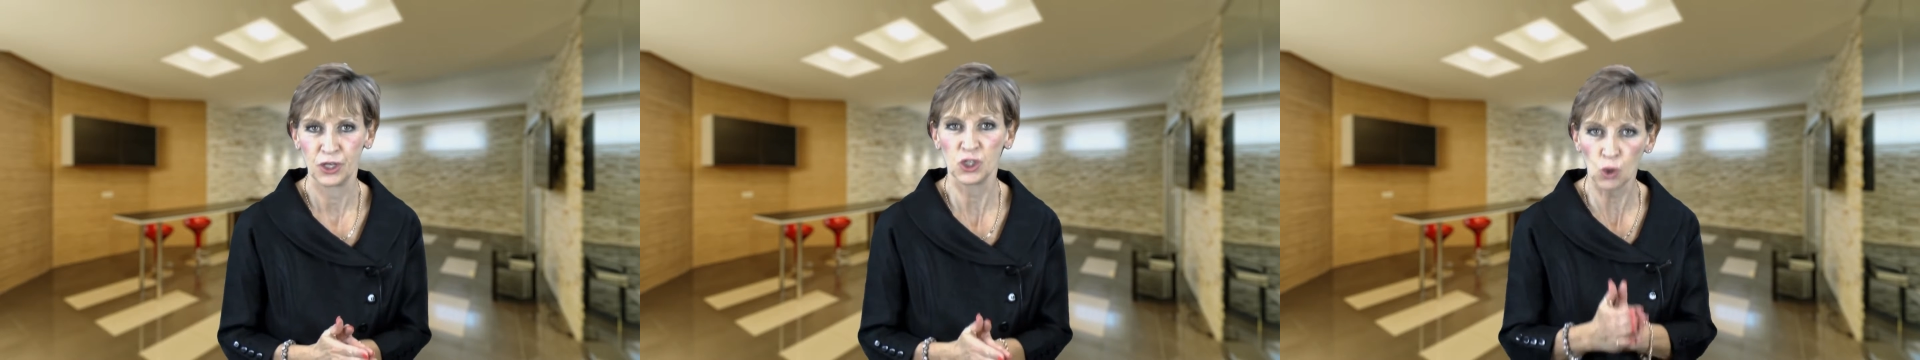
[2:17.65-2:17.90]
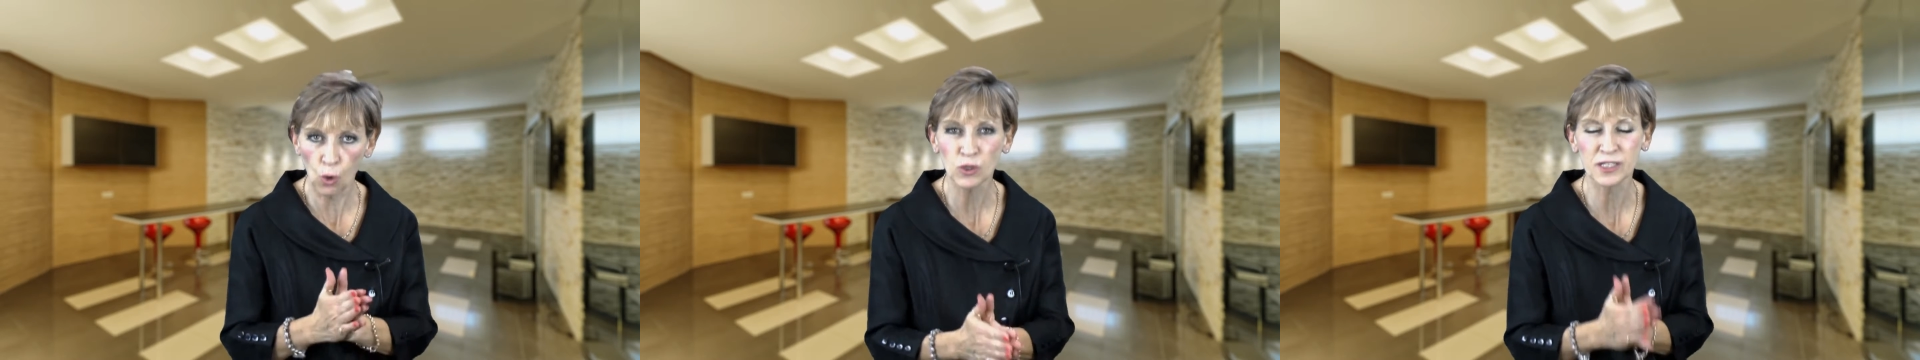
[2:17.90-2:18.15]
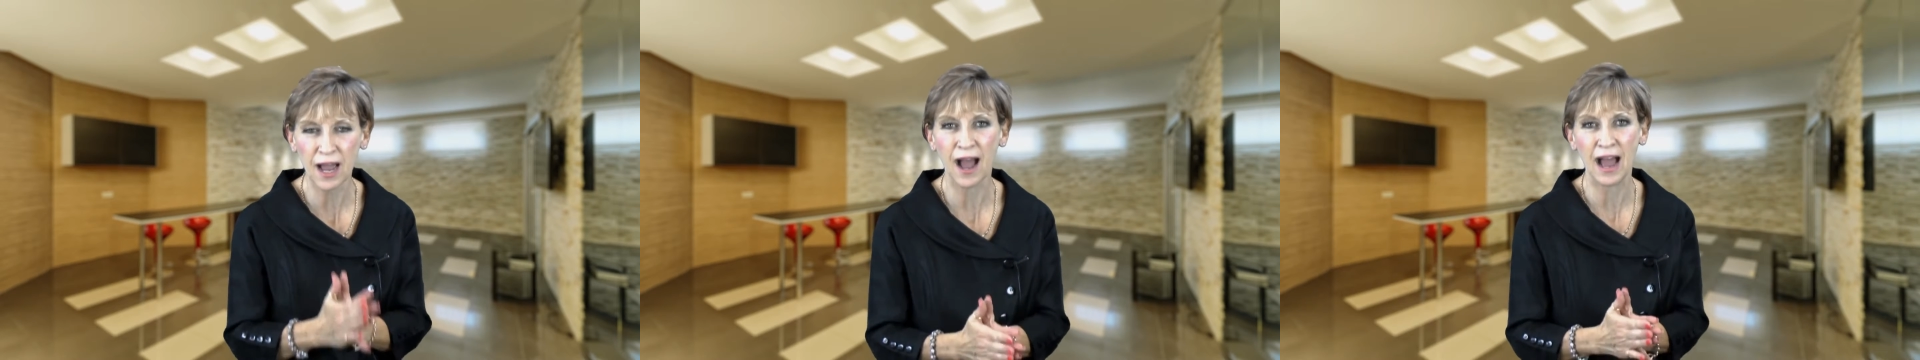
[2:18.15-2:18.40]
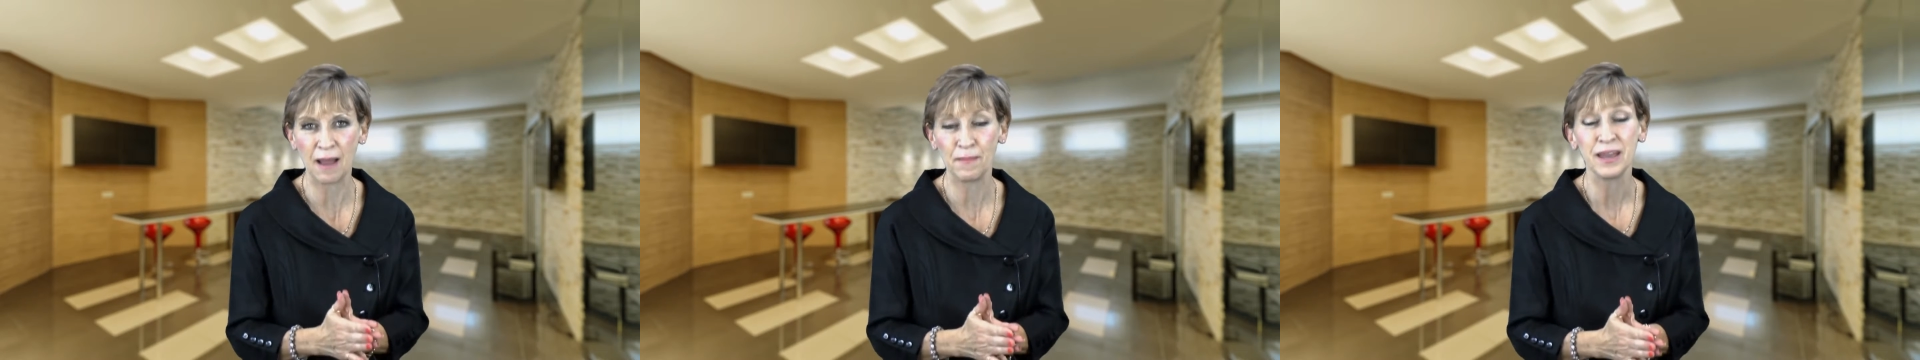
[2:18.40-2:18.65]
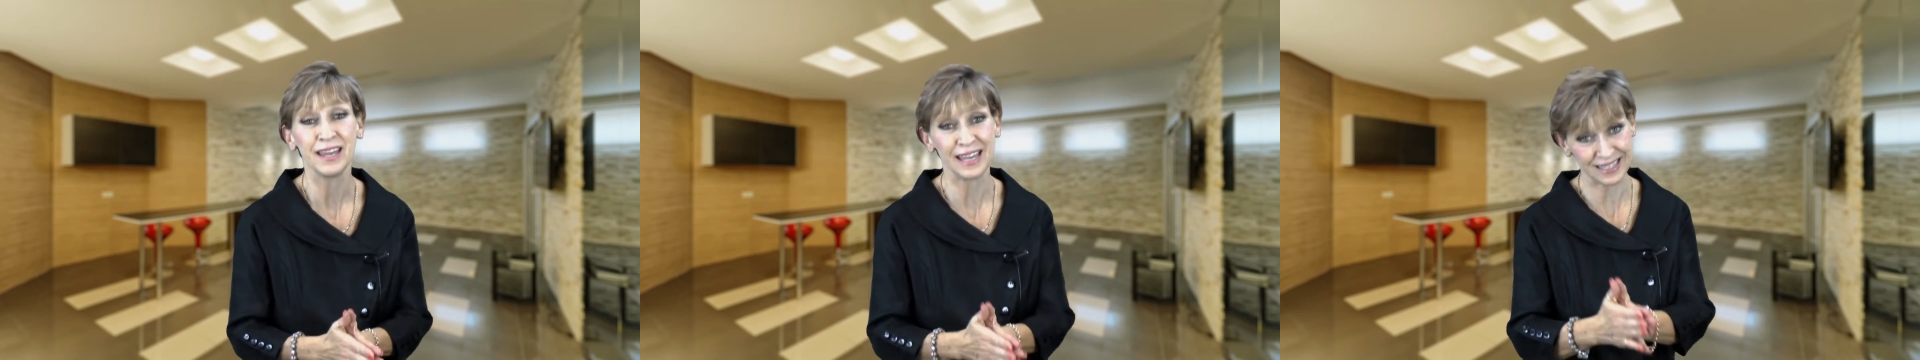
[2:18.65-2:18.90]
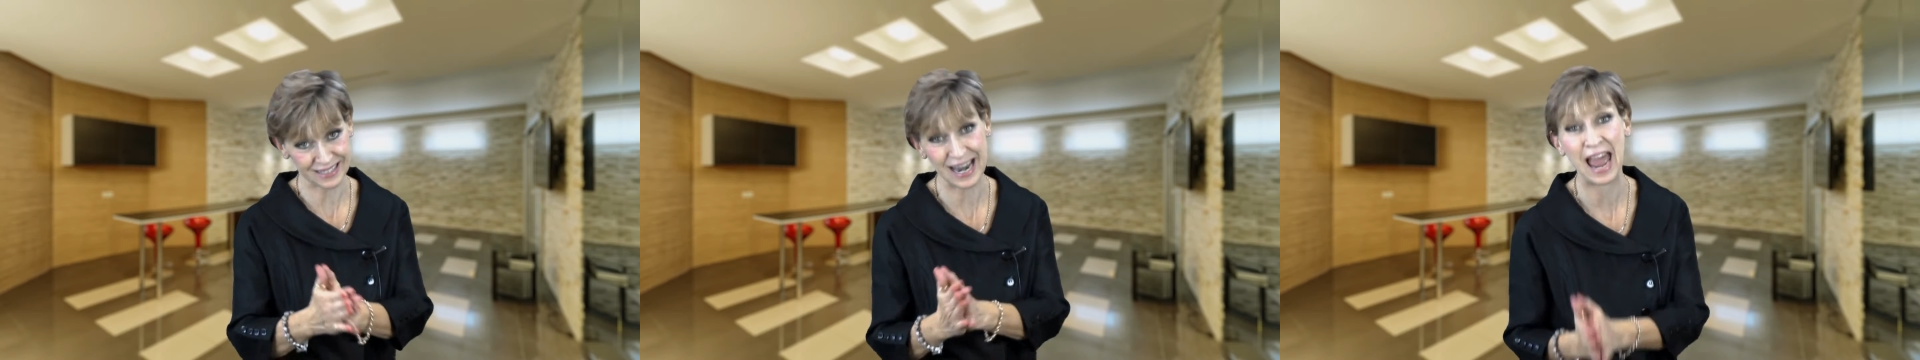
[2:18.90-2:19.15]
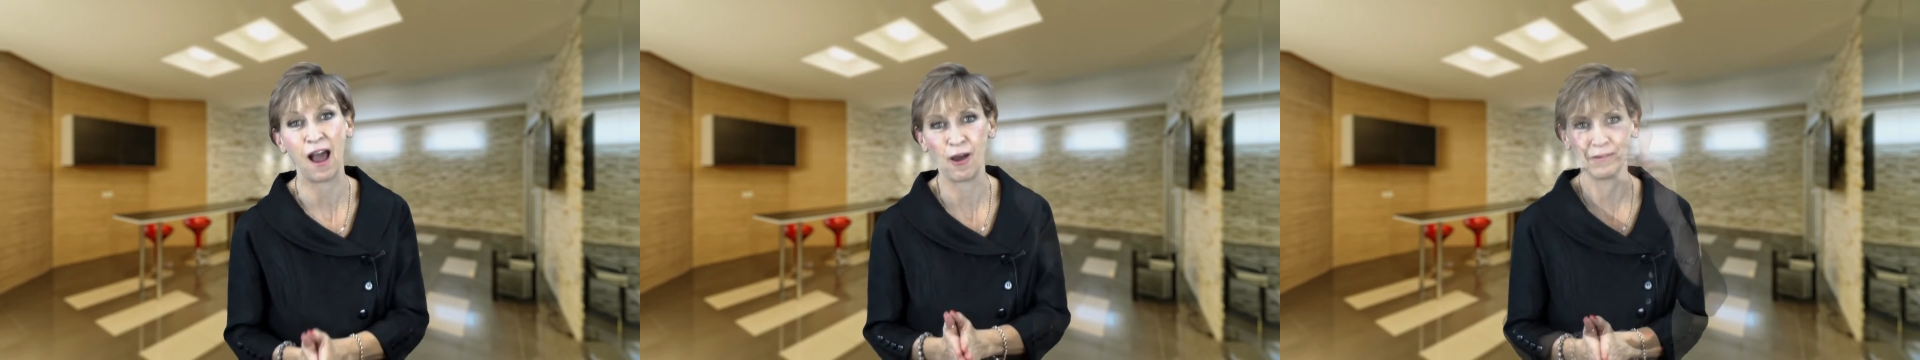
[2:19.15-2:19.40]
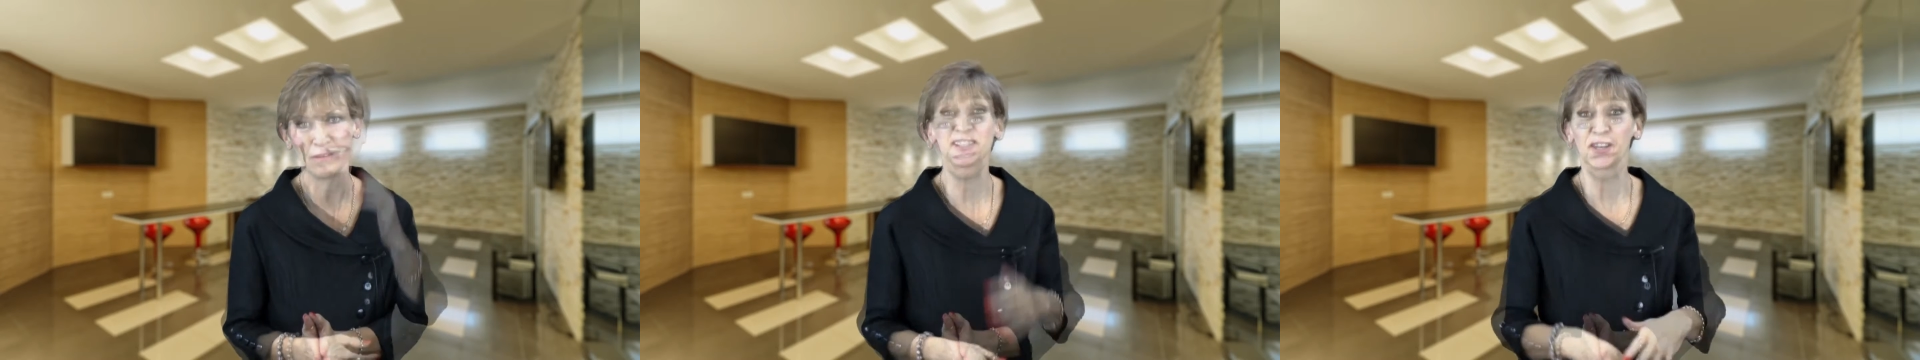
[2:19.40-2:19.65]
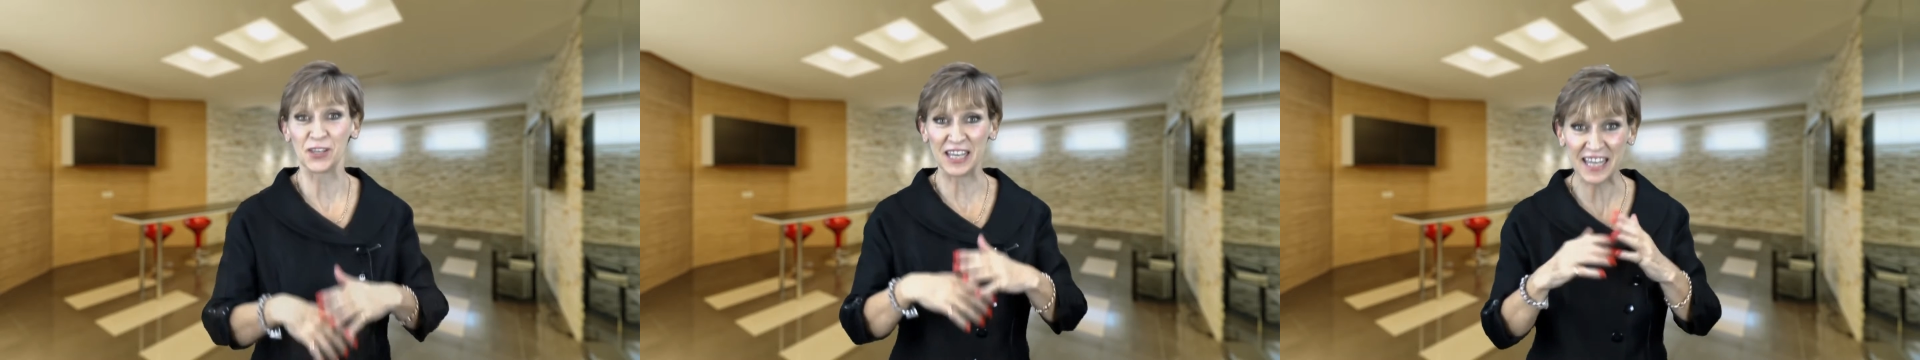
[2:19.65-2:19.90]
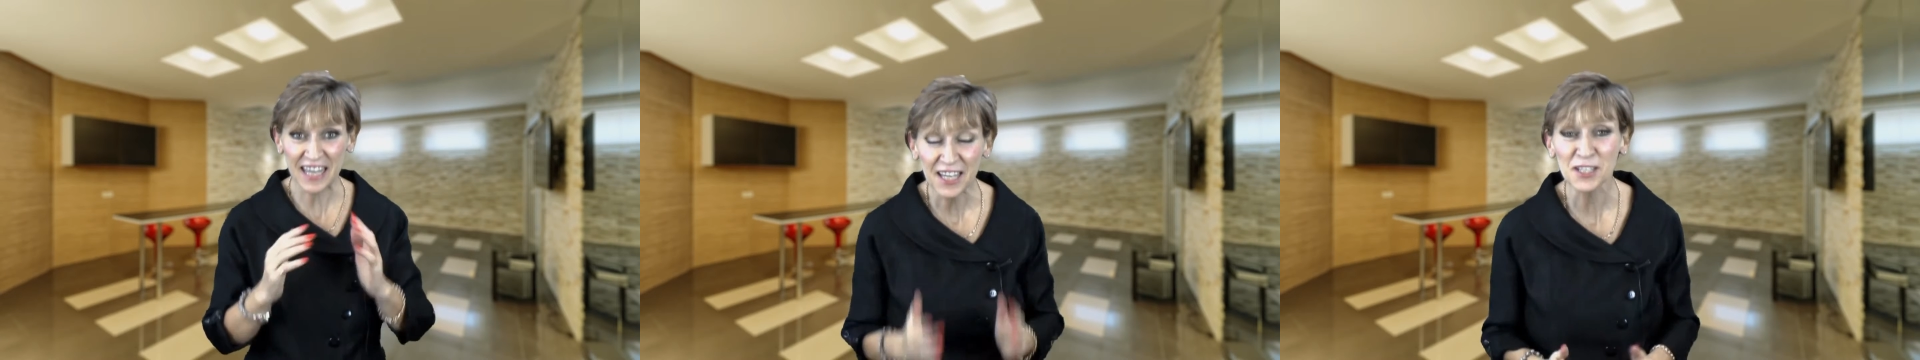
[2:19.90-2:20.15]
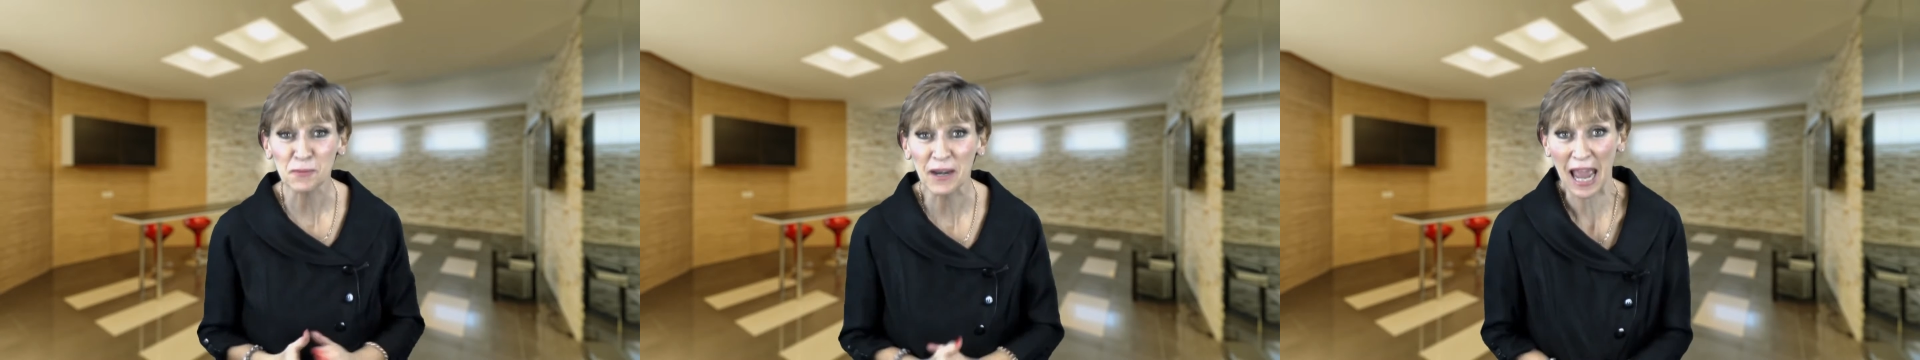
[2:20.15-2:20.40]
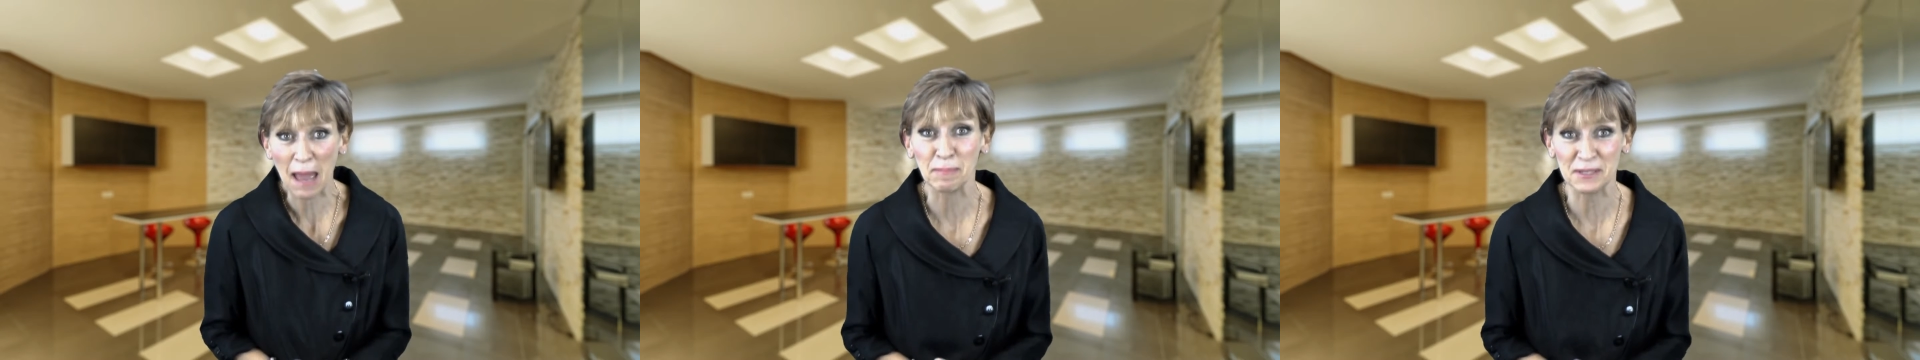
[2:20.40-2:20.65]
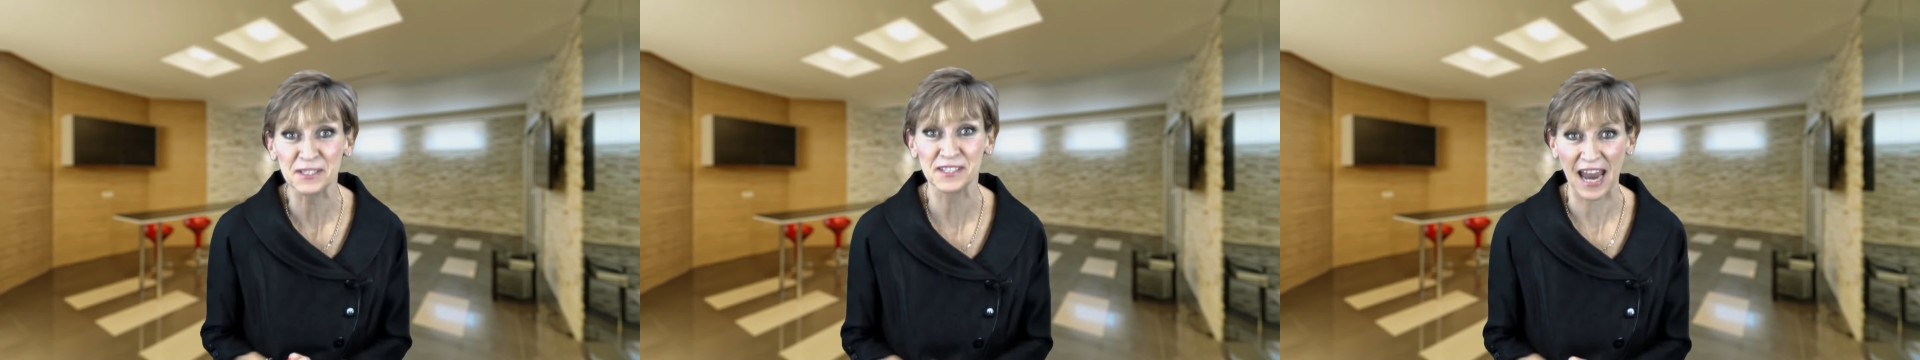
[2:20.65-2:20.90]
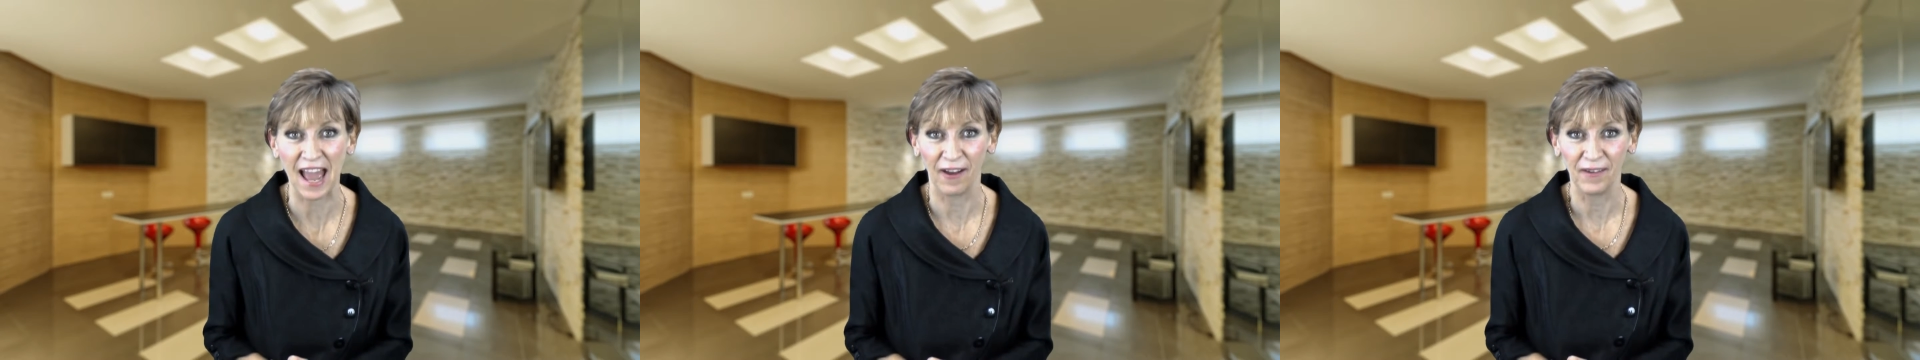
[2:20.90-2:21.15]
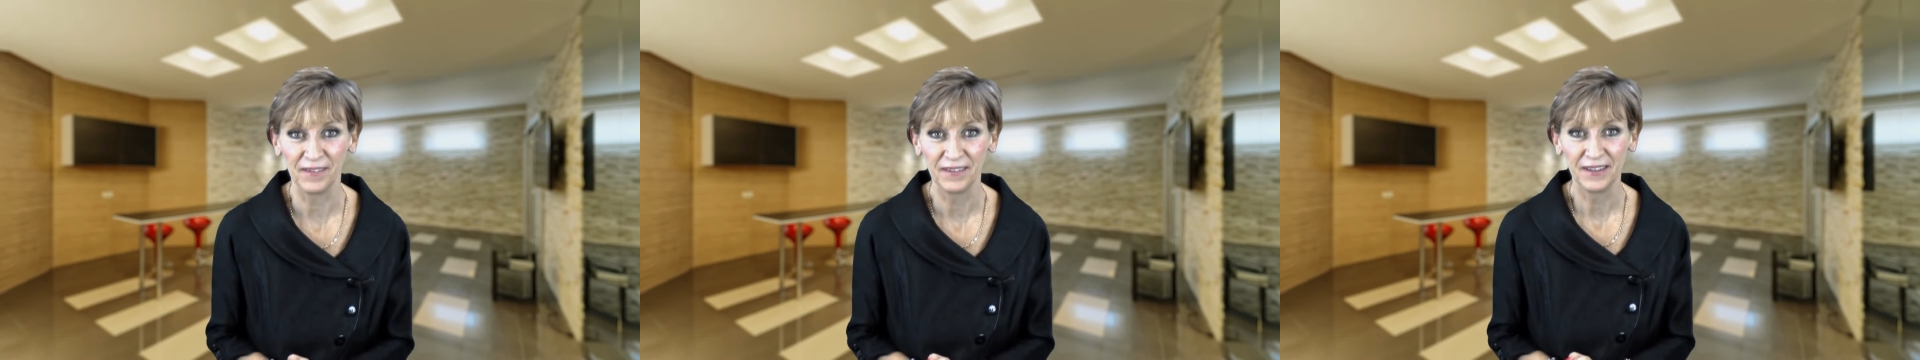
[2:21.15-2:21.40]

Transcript: Your time is now. So here's what happens now.